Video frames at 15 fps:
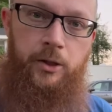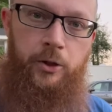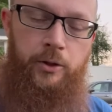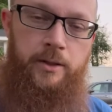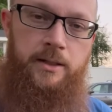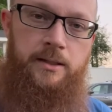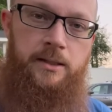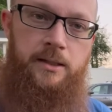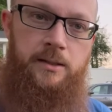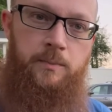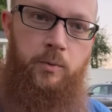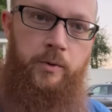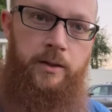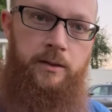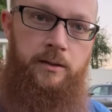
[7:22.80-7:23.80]

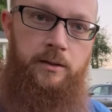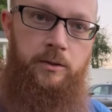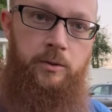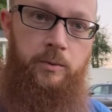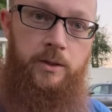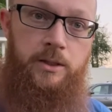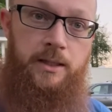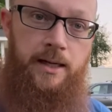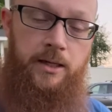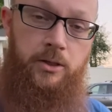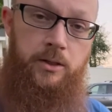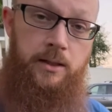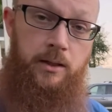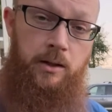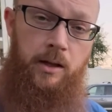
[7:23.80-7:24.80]
36.2, which is
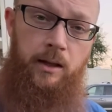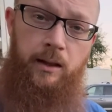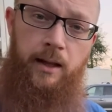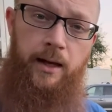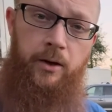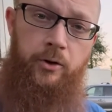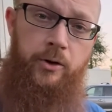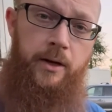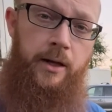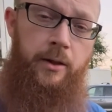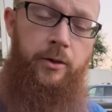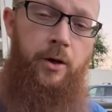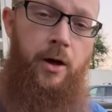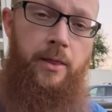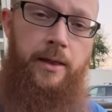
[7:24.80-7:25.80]
actually a lot lighter than I
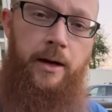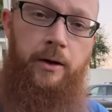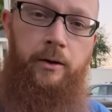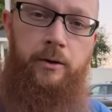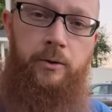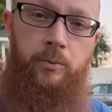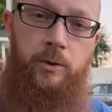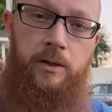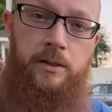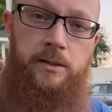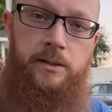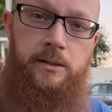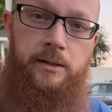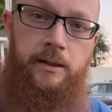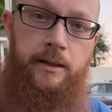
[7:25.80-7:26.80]
thought that hood
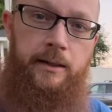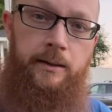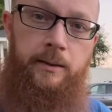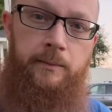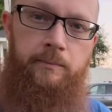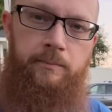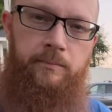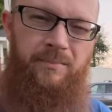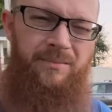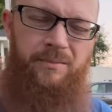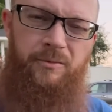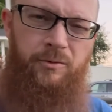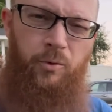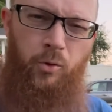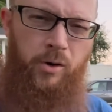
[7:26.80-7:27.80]
was.
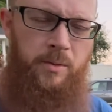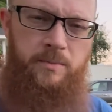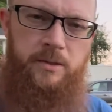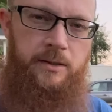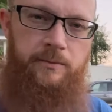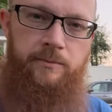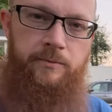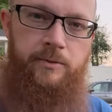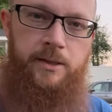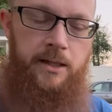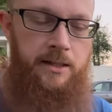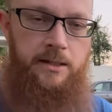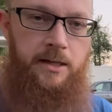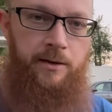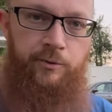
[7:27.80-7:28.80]
Forums have said
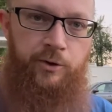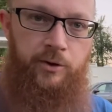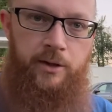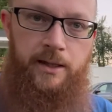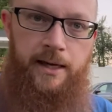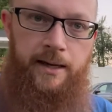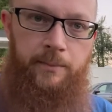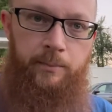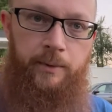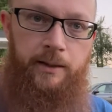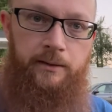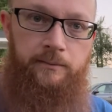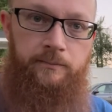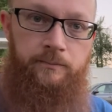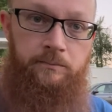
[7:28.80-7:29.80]
it's heavier than that, but
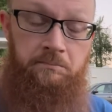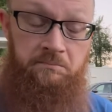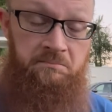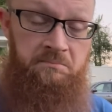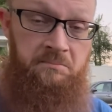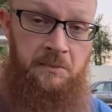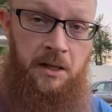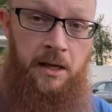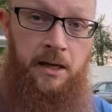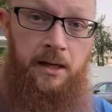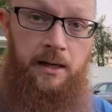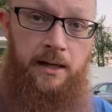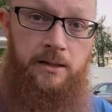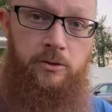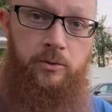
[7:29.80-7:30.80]

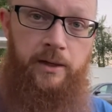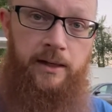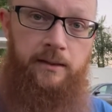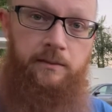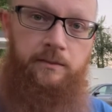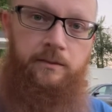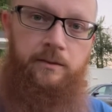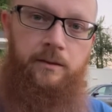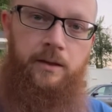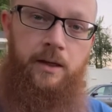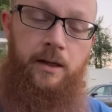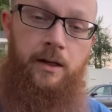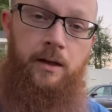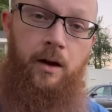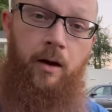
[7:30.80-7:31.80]
that's okay.
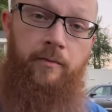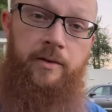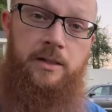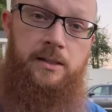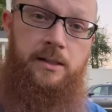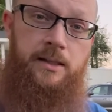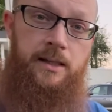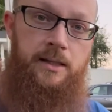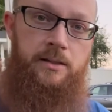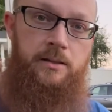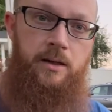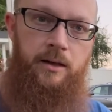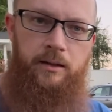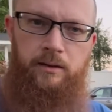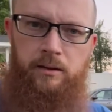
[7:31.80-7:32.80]
And obviously that's
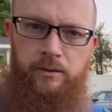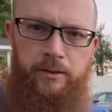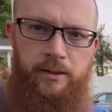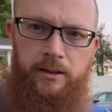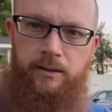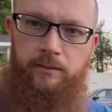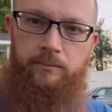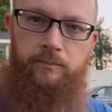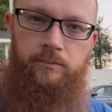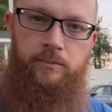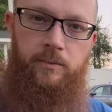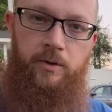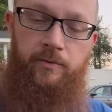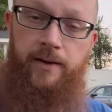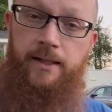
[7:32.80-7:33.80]
not including
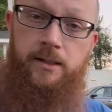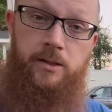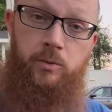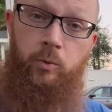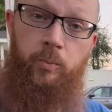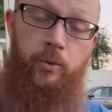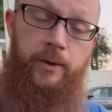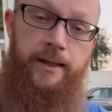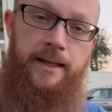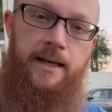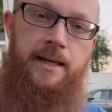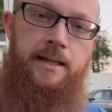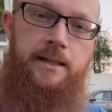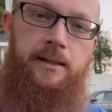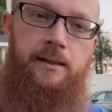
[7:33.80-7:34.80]
the vents that we're putting
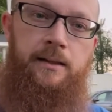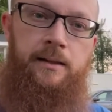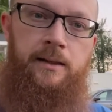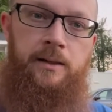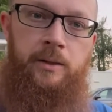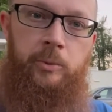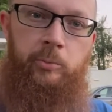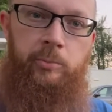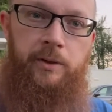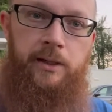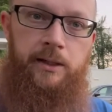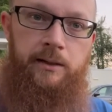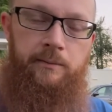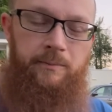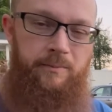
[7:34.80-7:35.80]
in it,
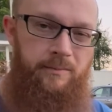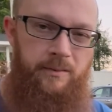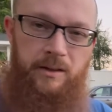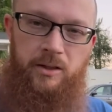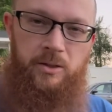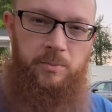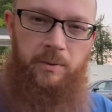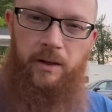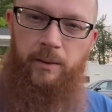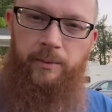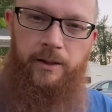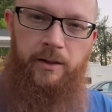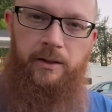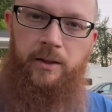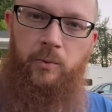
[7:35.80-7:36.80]
but those
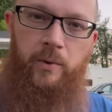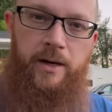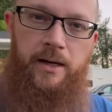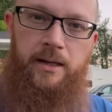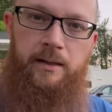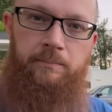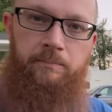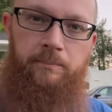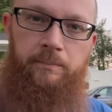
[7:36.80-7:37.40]
probably only weigh